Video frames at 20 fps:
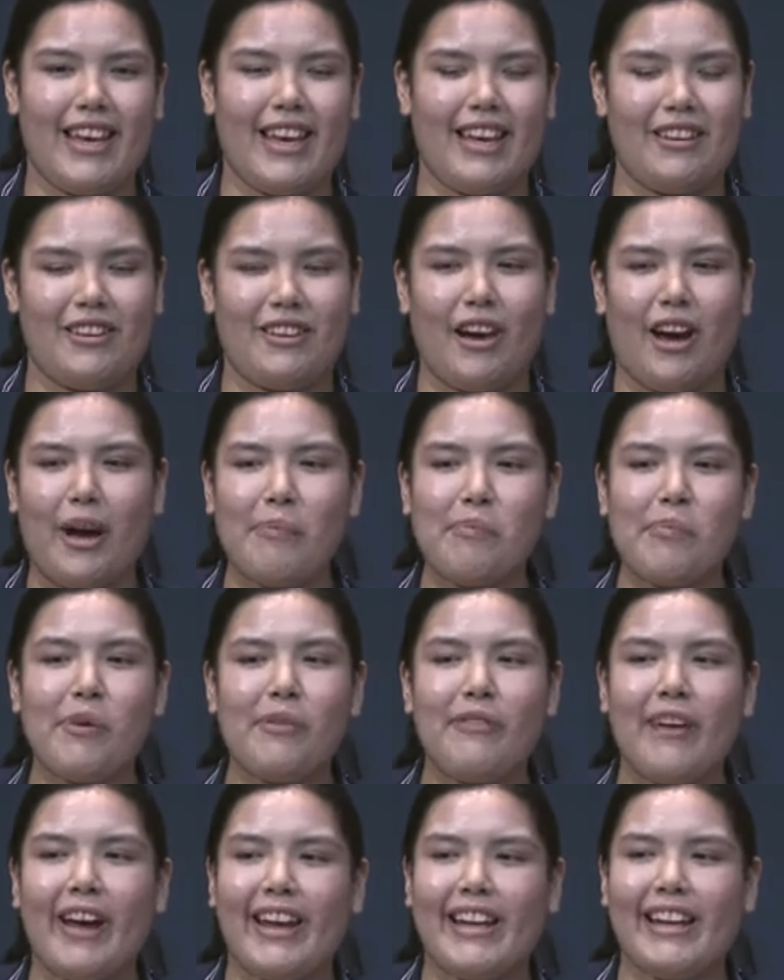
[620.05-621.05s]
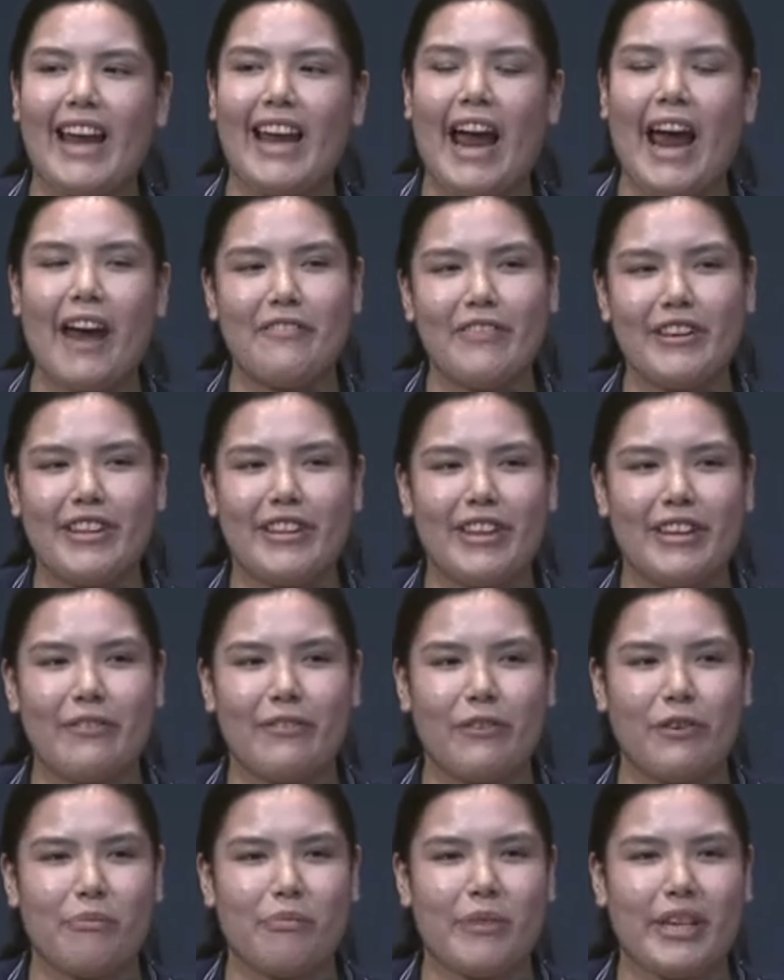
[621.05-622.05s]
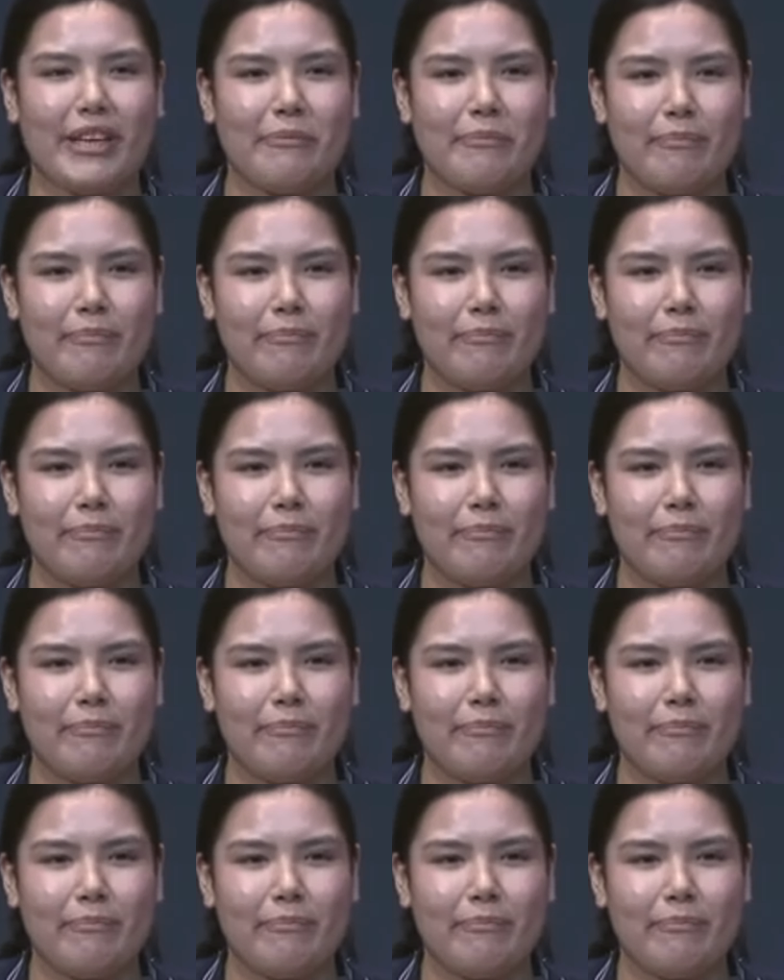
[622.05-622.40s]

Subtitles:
And God provided everything for me.